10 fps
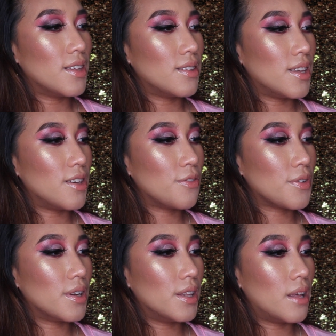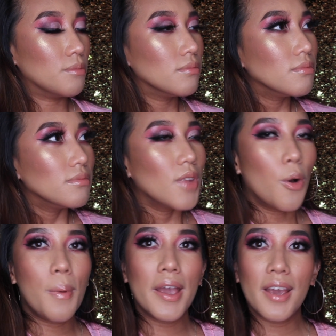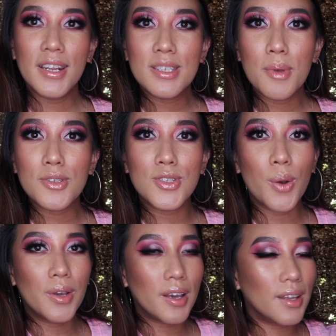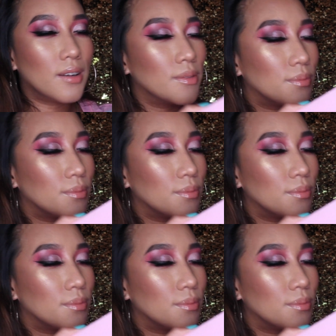thank you for Ella. Oh my god, it smells so good.